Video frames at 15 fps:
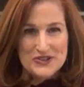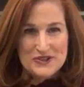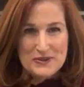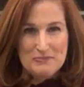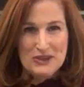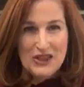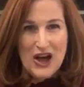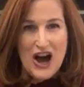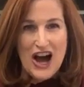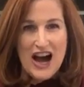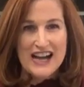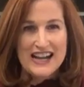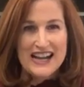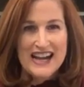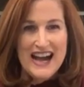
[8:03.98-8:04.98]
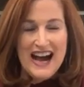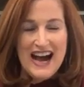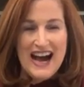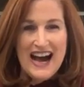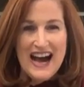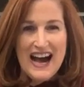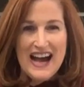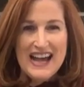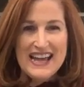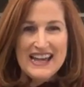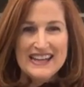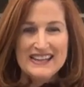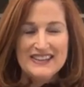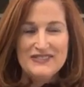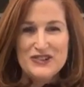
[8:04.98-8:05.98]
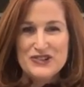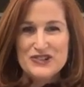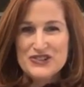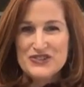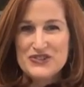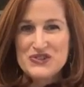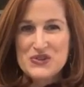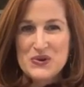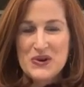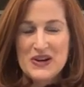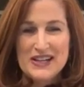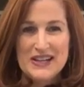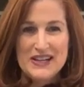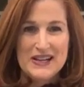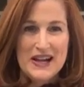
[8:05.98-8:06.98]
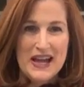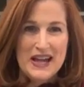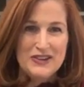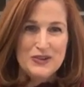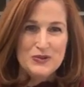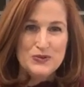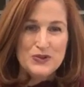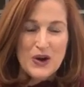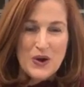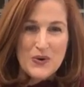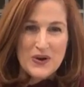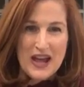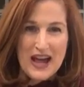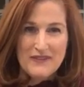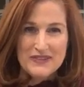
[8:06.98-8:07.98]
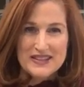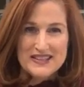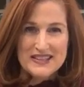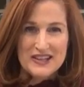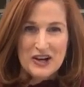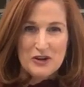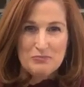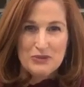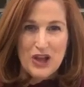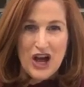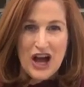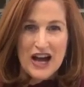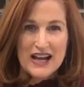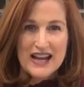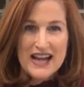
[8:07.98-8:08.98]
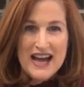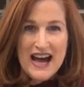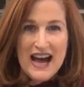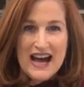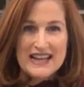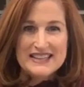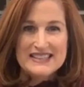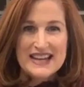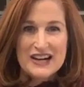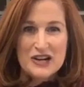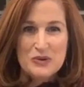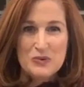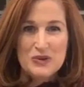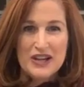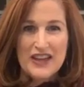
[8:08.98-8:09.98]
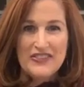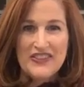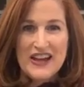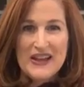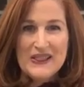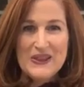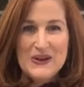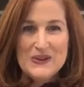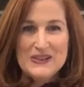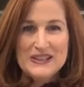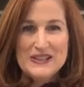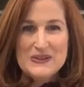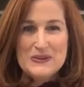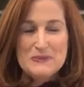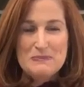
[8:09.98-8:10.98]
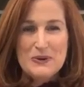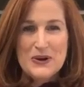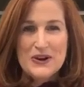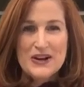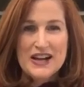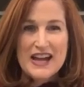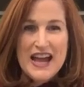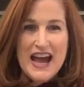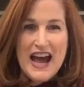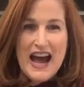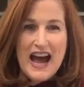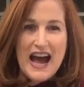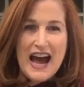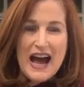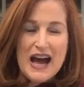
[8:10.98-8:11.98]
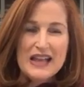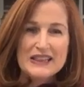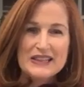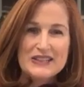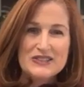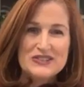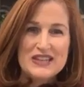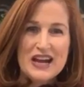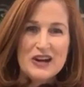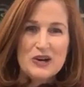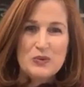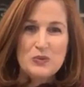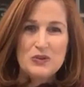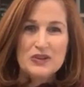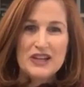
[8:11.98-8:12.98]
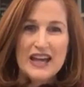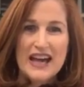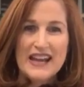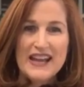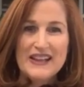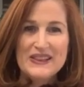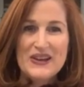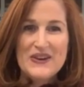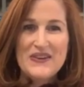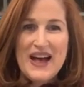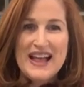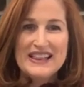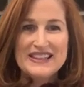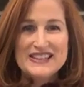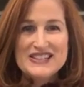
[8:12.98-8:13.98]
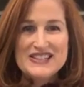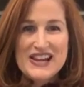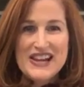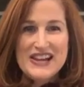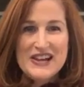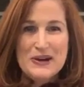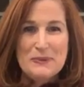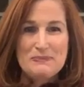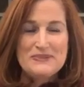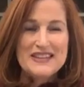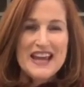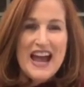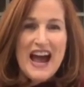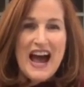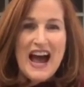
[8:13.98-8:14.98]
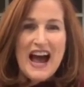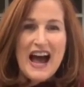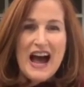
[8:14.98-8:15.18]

course the blog, and if you're just joining and you haven't seen our blog, Sarah will get the hello Linda Burke, Sarah will get hello Ellen Jacobs,